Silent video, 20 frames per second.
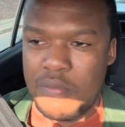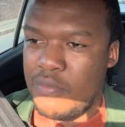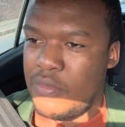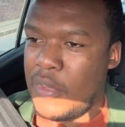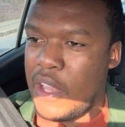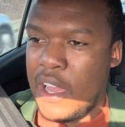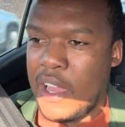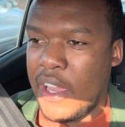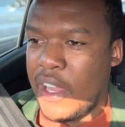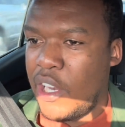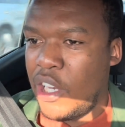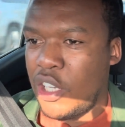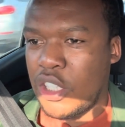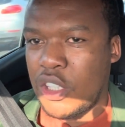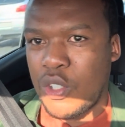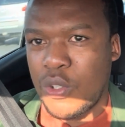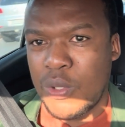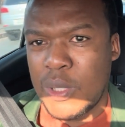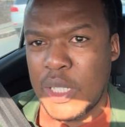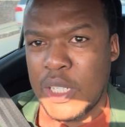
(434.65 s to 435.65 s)
are
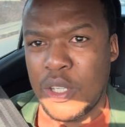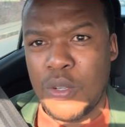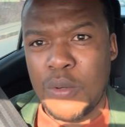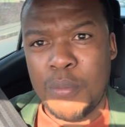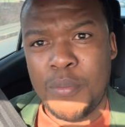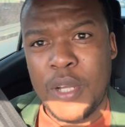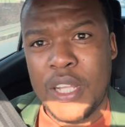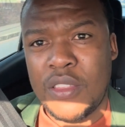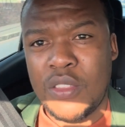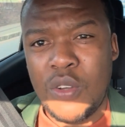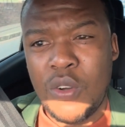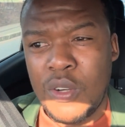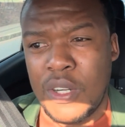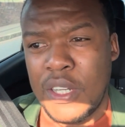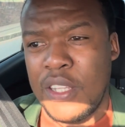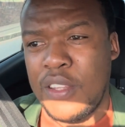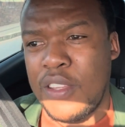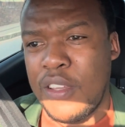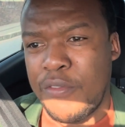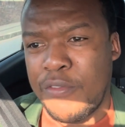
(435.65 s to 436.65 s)
electronic, but only
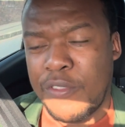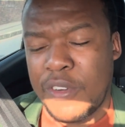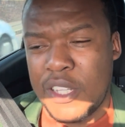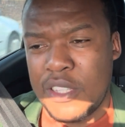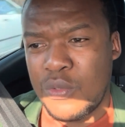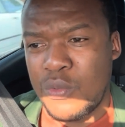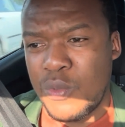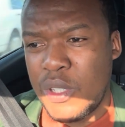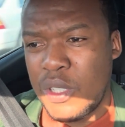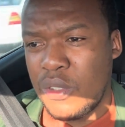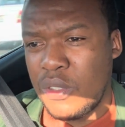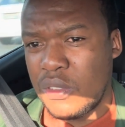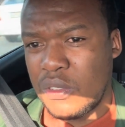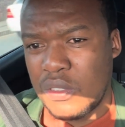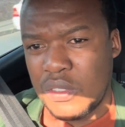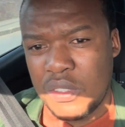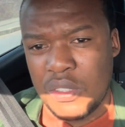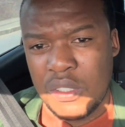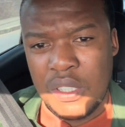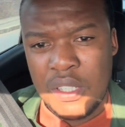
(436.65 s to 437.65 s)
the front windows.